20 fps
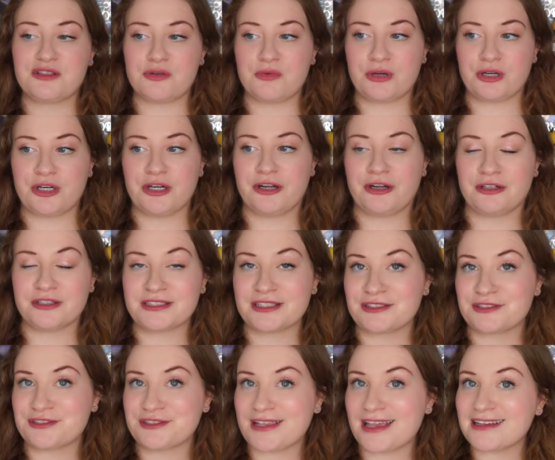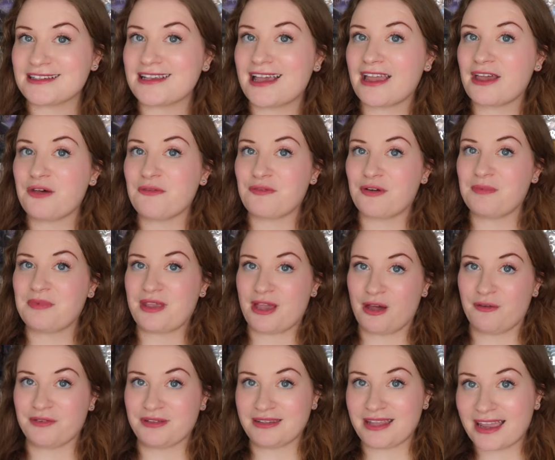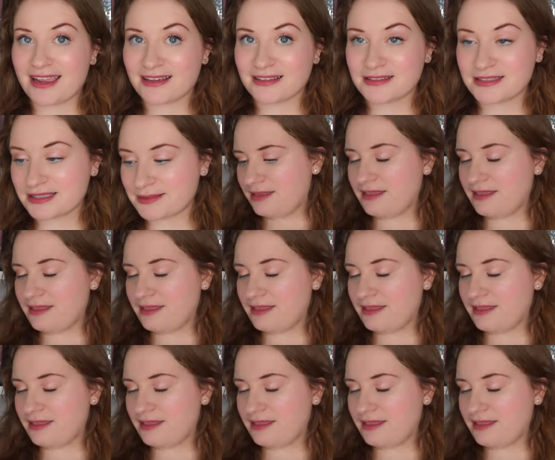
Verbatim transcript: to her and her sister's exile from the elven lands,